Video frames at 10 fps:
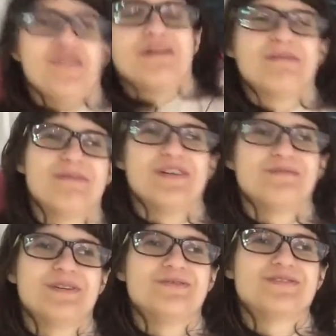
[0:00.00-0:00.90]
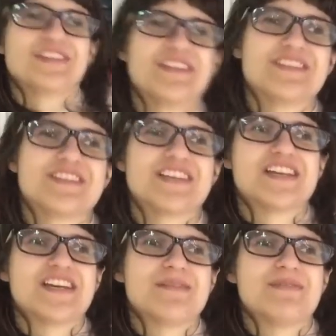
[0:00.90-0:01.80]
while my mom goes and gets the
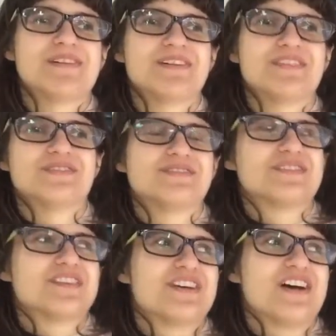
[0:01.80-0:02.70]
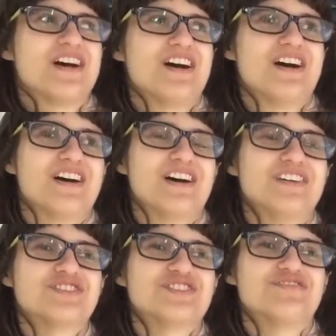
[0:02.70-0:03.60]
key, because
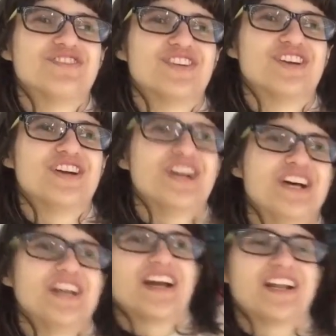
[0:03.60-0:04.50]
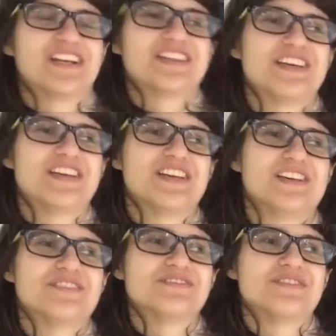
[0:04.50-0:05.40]
she forgot to get the
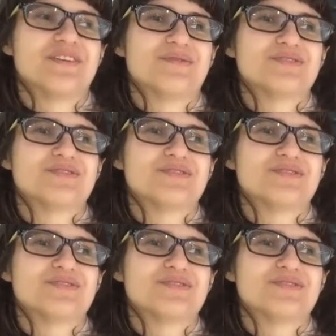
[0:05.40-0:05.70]
key. We